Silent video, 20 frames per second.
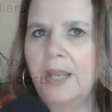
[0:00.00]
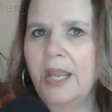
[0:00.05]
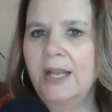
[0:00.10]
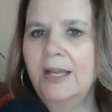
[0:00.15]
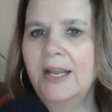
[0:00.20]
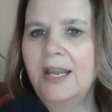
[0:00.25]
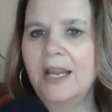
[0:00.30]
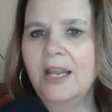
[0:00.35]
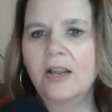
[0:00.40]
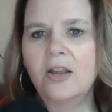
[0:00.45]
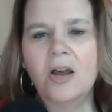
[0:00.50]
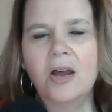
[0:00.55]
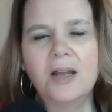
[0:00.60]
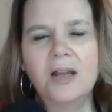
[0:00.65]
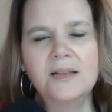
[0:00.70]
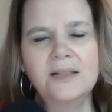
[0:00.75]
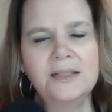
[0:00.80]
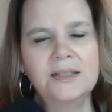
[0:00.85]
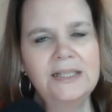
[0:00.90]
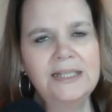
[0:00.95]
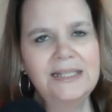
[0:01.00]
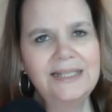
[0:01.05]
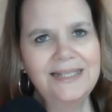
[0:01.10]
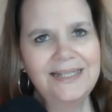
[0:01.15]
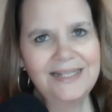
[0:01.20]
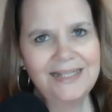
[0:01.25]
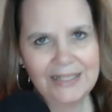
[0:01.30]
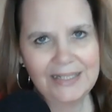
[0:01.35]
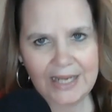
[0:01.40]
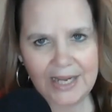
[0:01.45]
and a costly
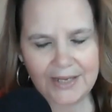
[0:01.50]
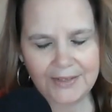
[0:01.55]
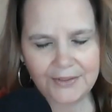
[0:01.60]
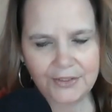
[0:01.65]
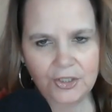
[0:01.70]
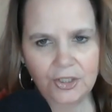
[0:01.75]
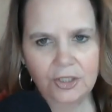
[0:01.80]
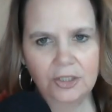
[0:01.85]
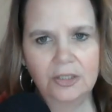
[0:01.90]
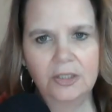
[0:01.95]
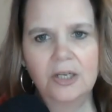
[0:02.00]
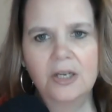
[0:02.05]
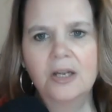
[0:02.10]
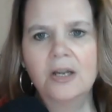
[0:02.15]
disaster